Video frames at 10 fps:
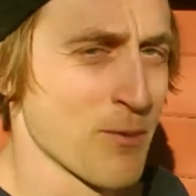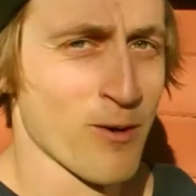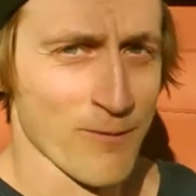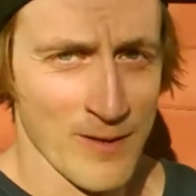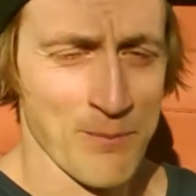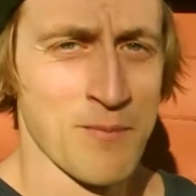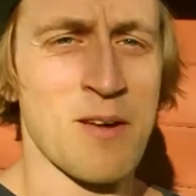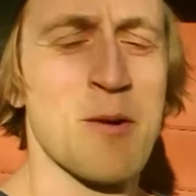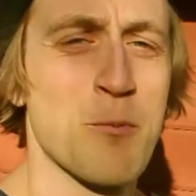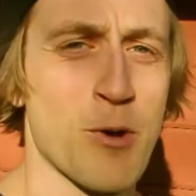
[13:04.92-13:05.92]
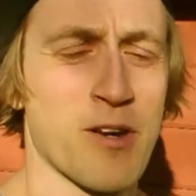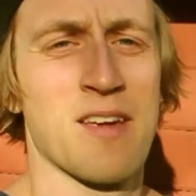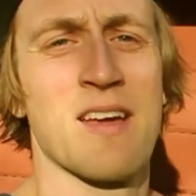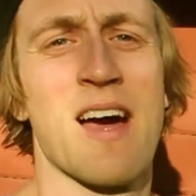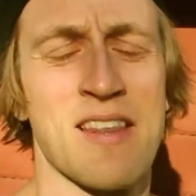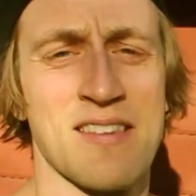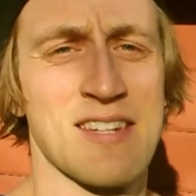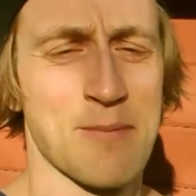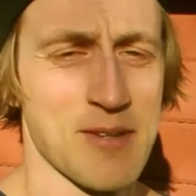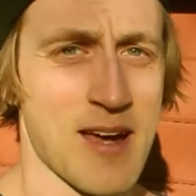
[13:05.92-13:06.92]
more of them working at the
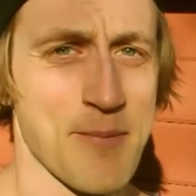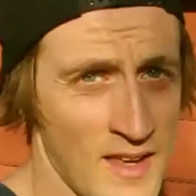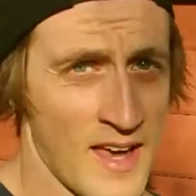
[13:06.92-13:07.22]
same time.